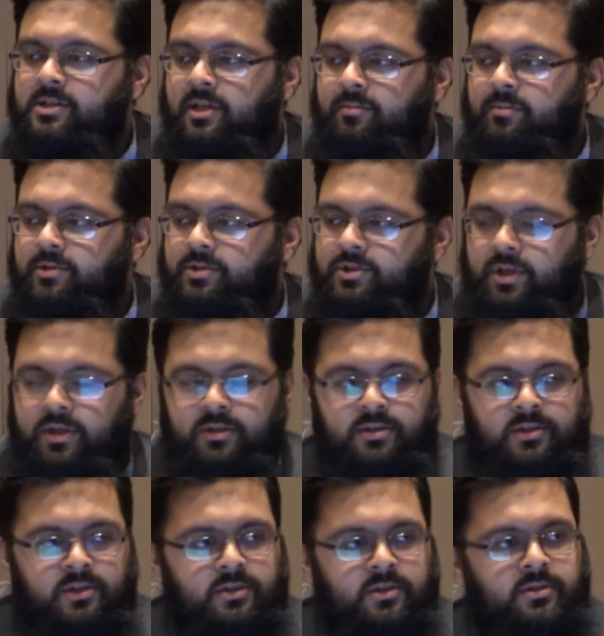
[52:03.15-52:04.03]
they established
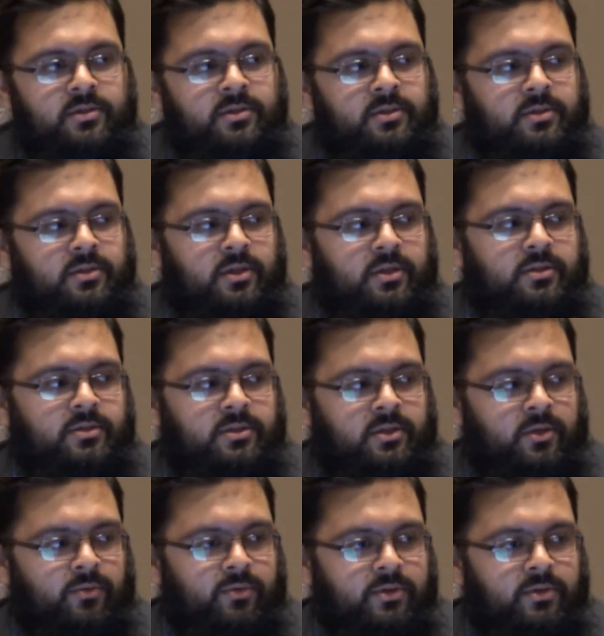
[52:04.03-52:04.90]
justice.
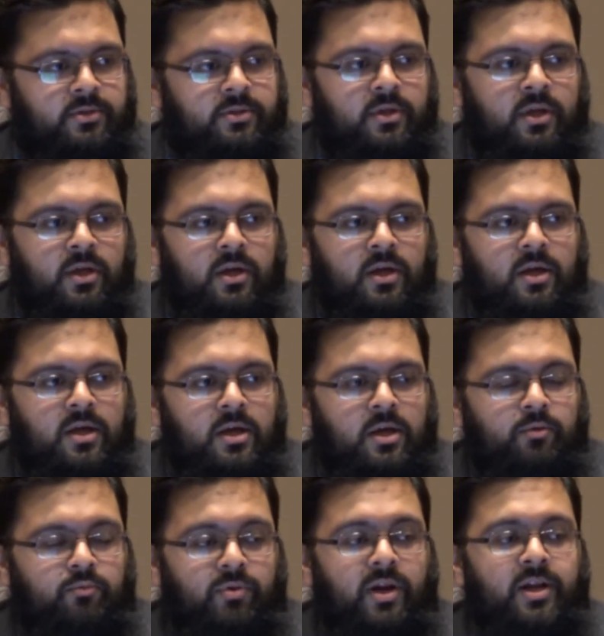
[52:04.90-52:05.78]
There was
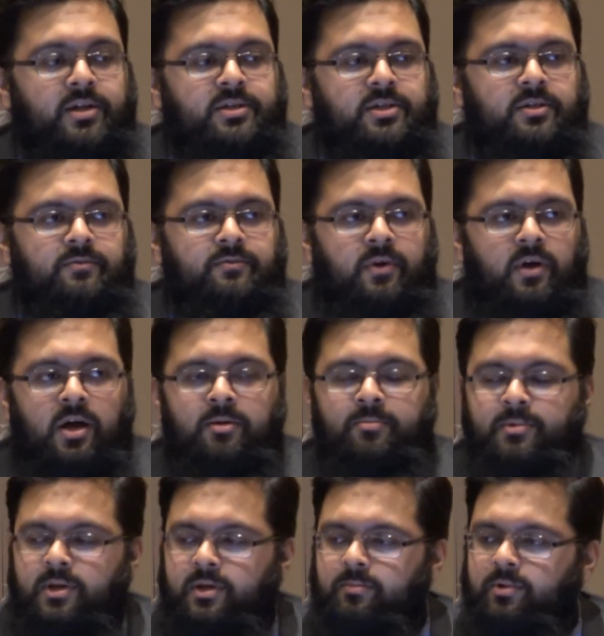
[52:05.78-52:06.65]
relative
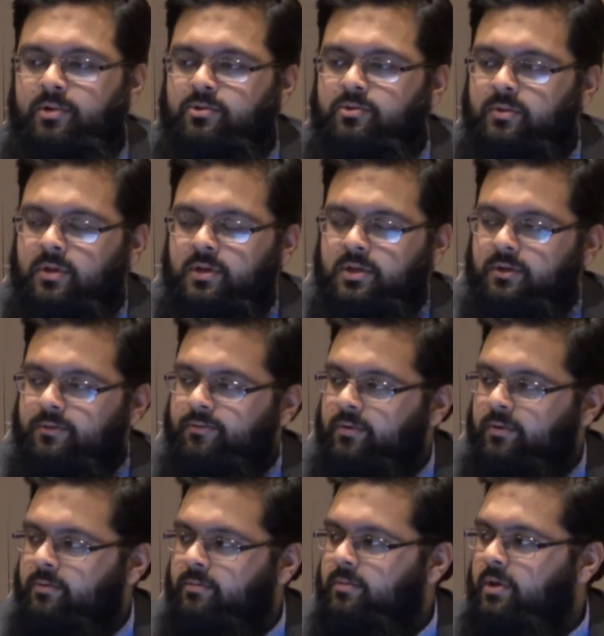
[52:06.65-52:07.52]
harmony between
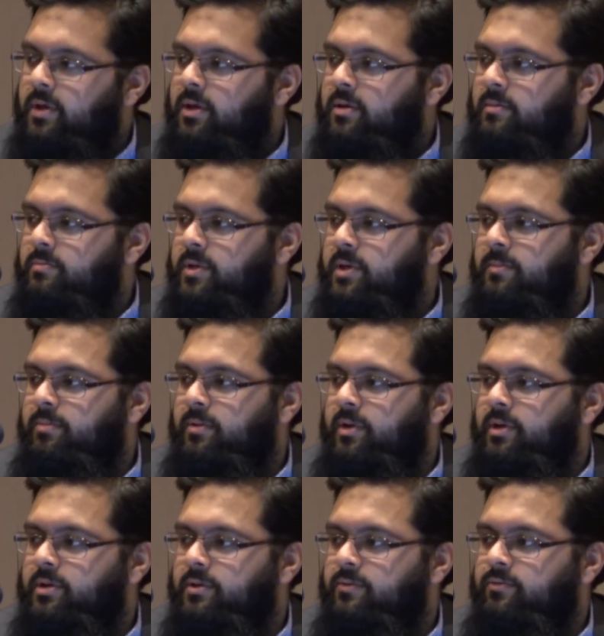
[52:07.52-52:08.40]
different
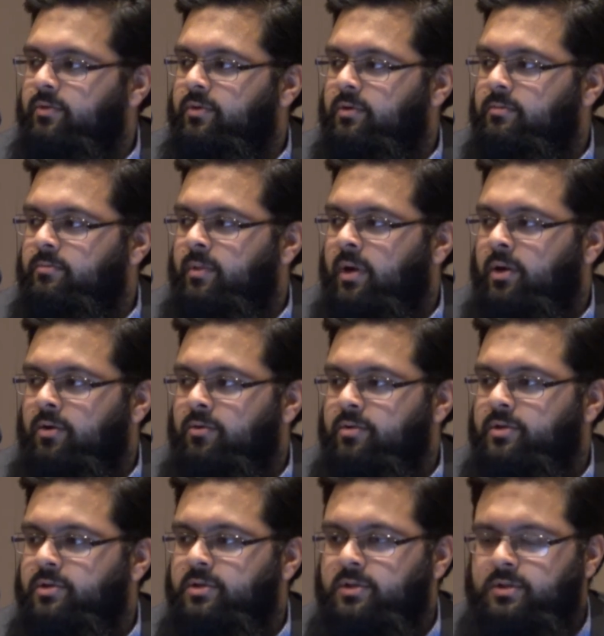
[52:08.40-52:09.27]
people and different
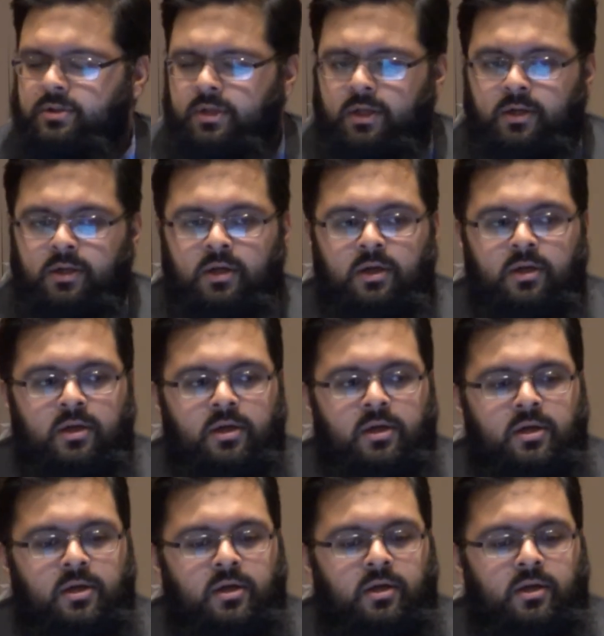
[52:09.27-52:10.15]
minorities. And
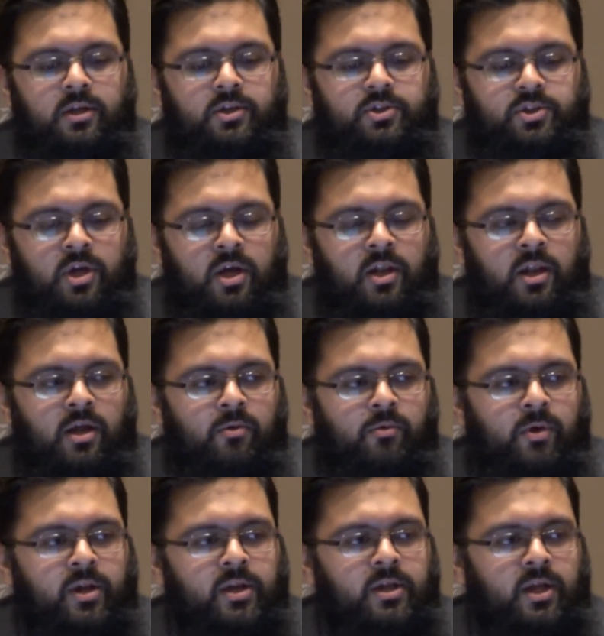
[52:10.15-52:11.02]

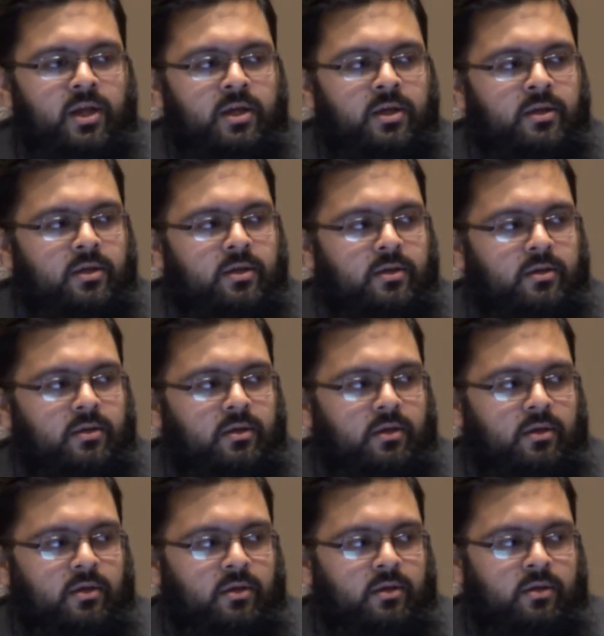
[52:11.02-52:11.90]
inshallah, one day,
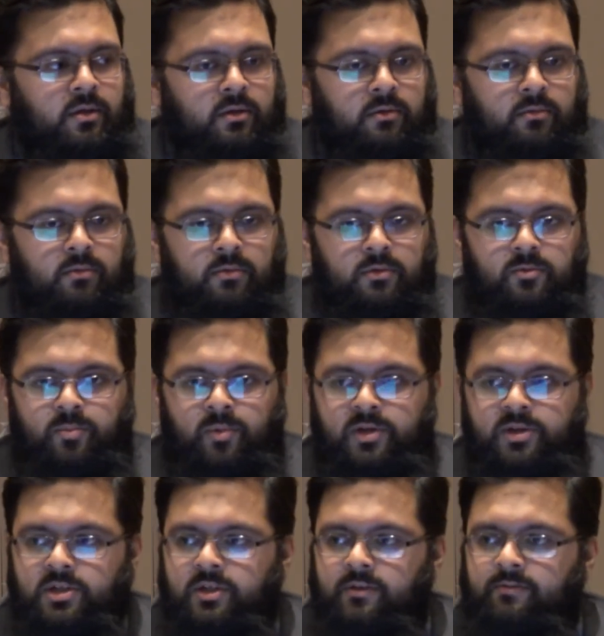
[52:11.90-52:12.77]

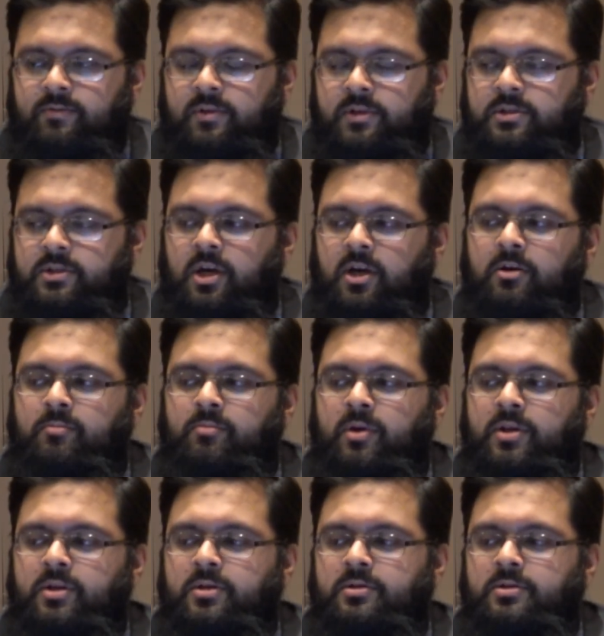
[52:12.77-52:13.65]
especially if there's
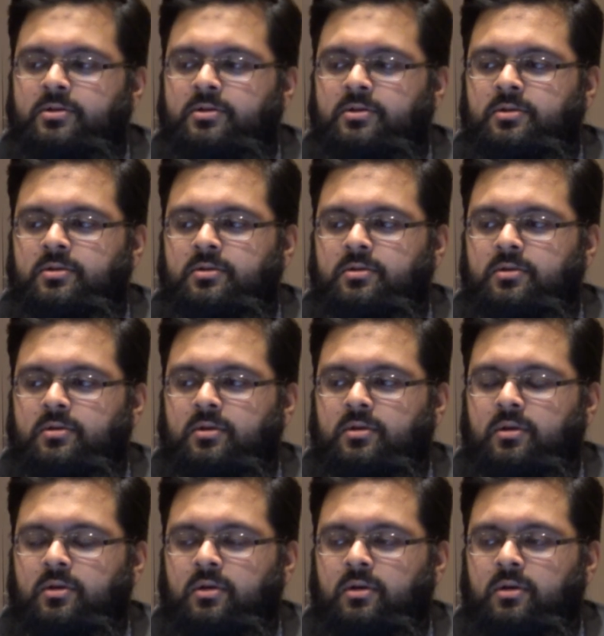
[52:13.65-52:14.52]
young brothers
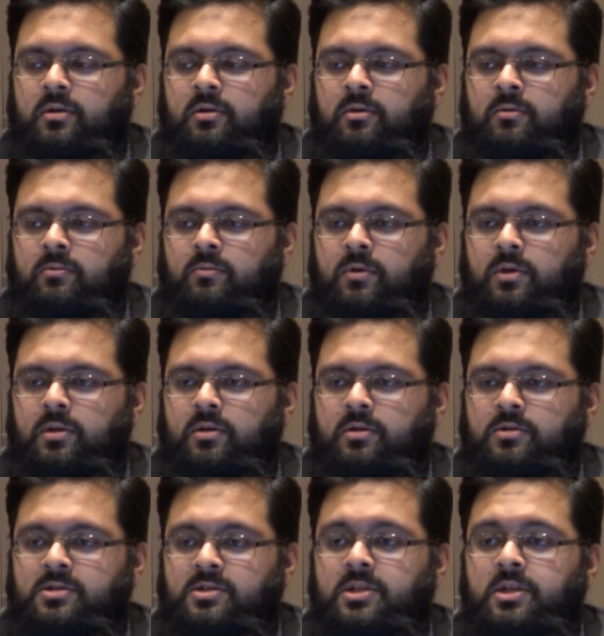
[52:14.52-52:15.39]

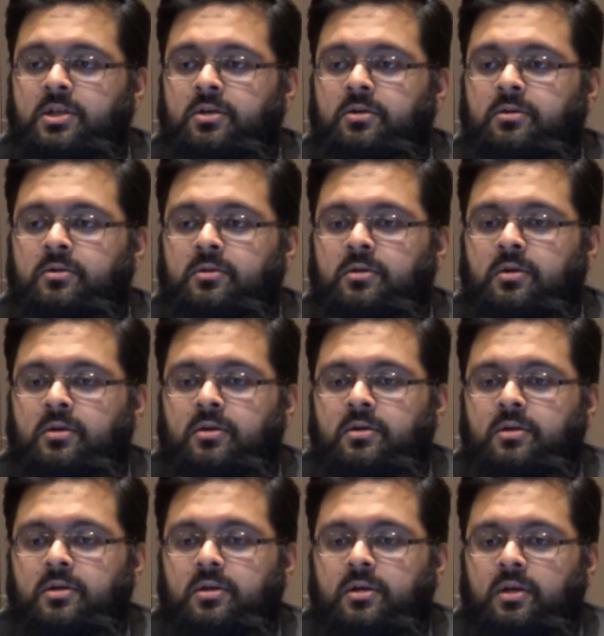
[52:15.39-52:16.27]
with zeal
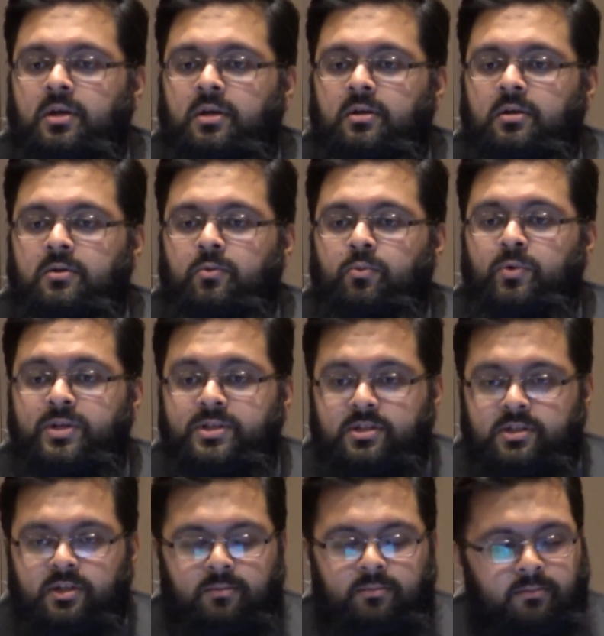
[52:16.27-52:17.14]
and
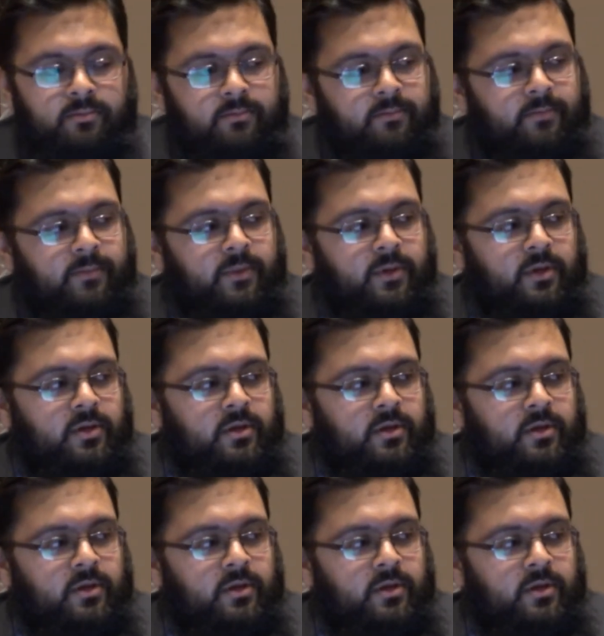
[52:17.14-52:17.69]
wisdom,